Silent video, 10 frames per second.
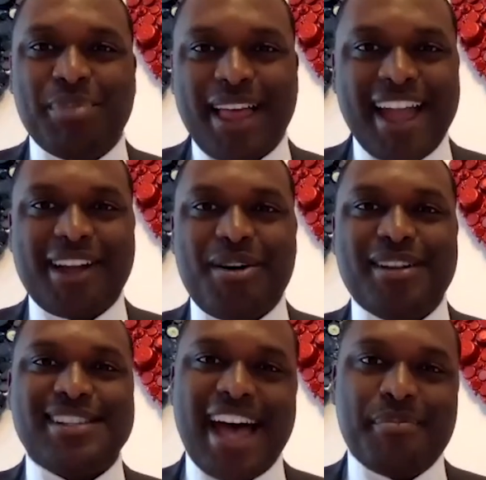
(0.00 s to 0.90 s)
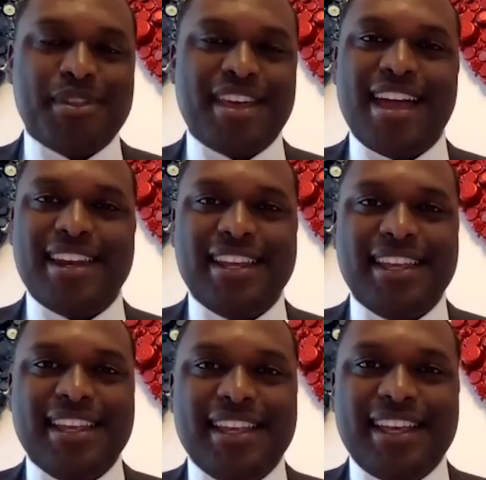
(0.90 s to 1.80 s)
Black on top of that,
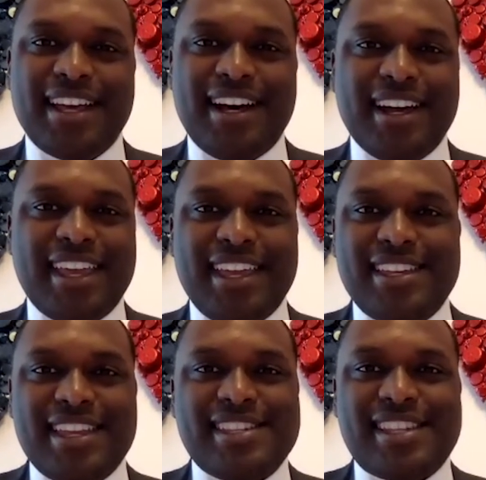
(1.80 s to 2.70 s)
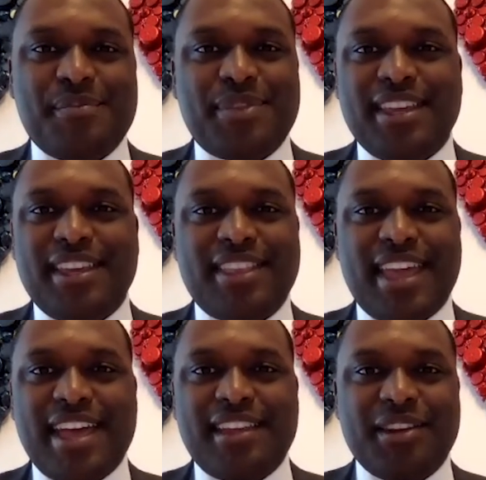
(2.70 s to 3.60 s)
is something
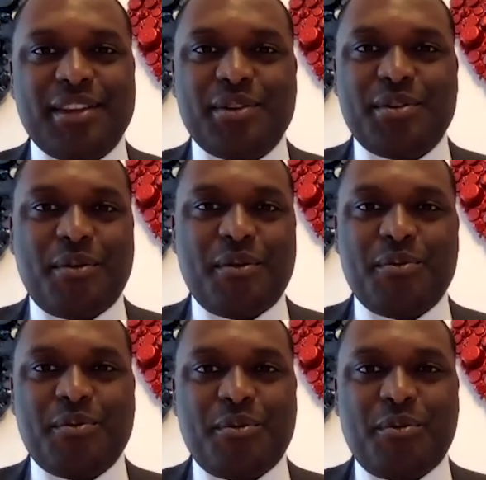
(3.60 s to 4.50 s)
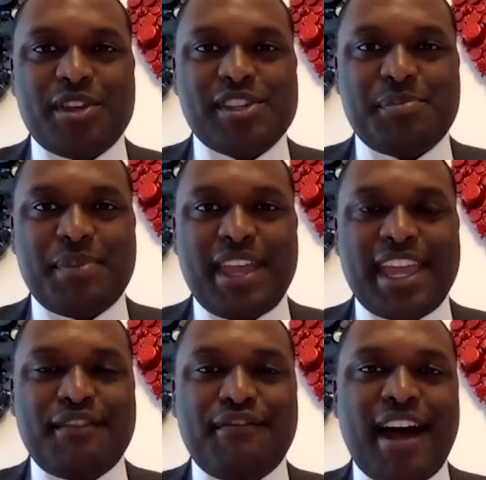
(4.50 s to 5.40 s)
that was
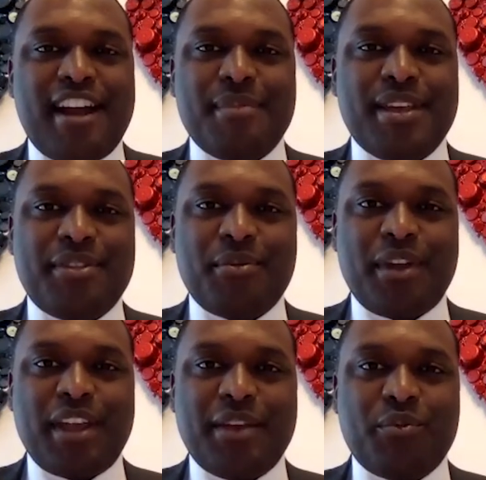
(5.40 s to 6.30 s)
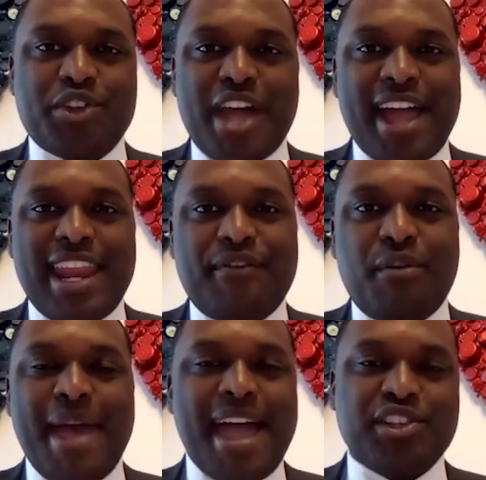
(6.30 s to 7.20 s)
an environment in which I never
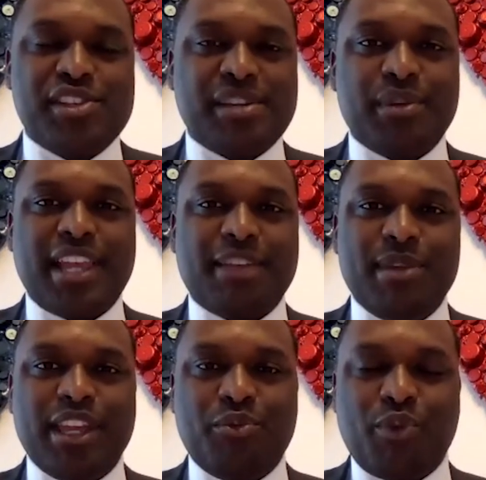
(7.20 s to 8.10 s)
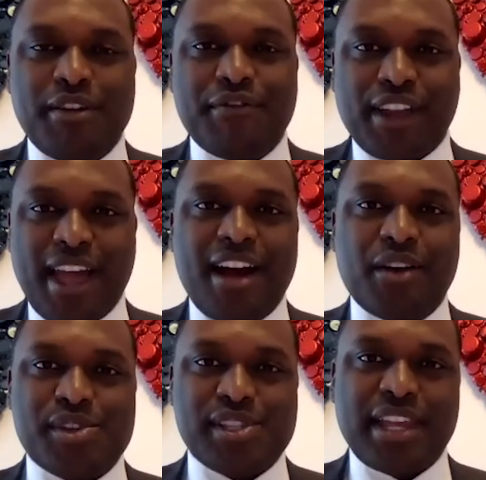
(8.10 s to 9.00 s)
imagined someone like me could run for
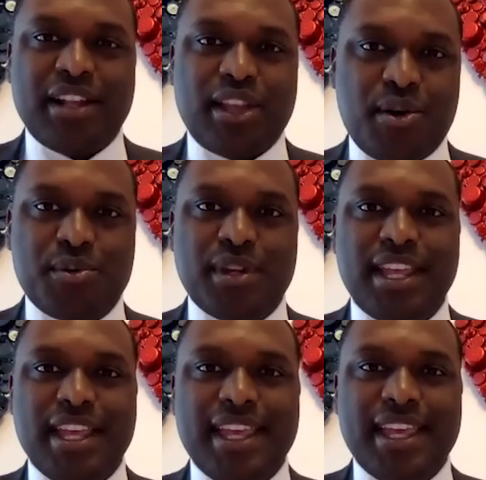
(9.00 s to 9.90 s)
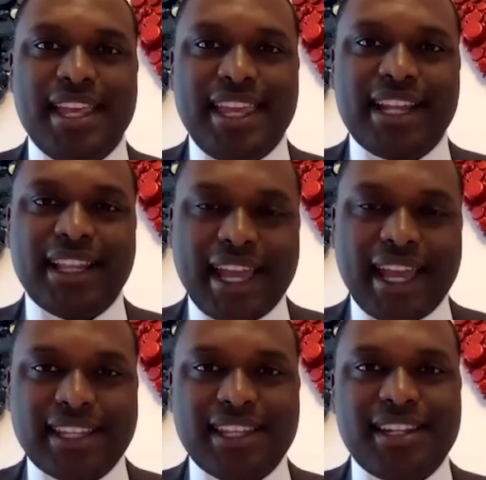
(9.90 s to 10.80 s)
Congress, let alone get
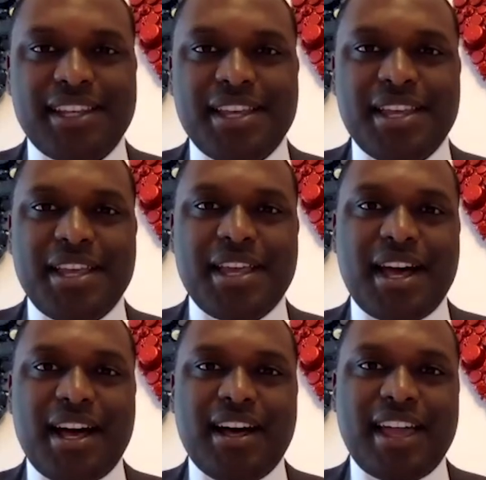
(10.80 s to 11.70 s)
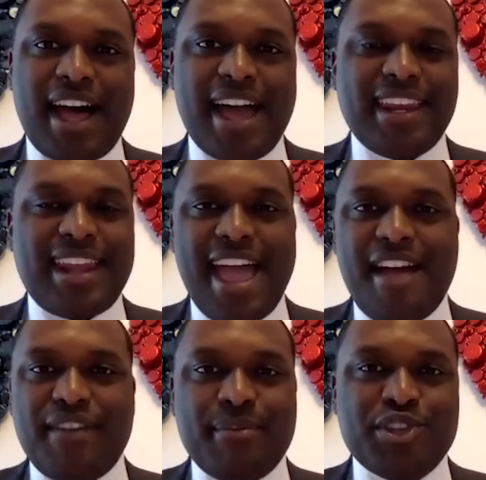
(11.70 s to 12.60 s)
elected. I didn't
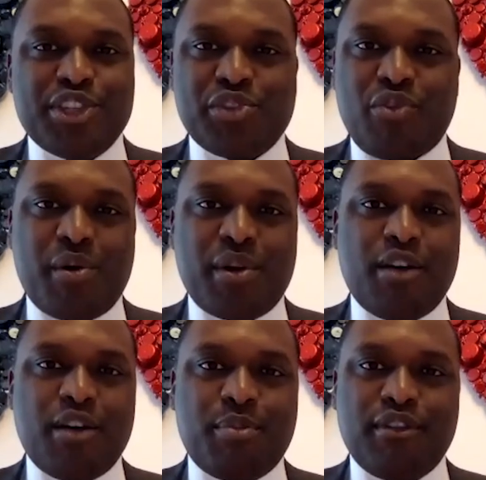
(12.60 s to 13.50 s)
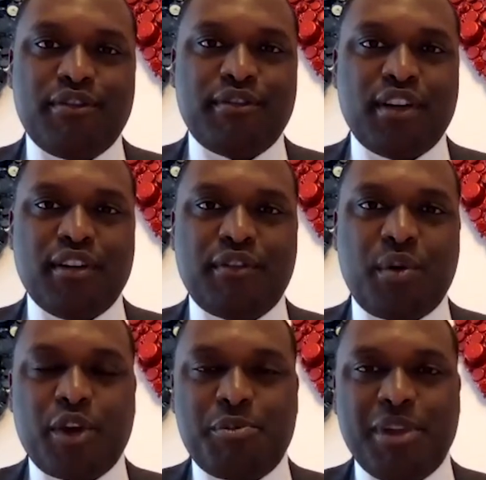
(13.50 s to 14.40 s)
have images growing up of
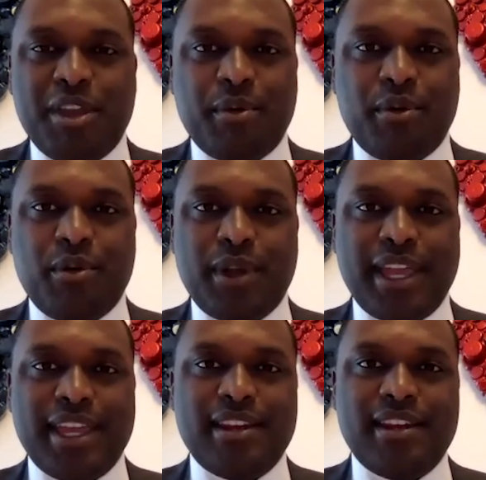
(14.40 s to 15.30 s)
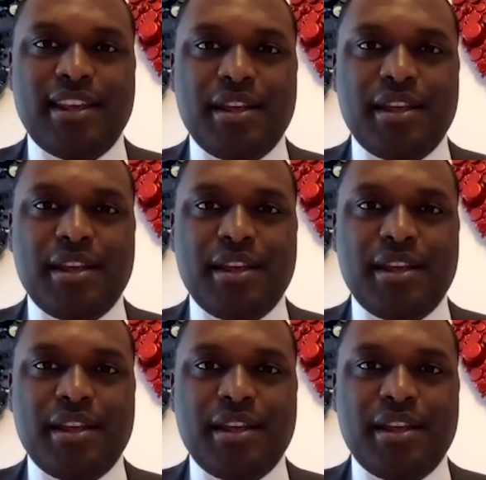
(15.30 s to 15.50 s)
queer people in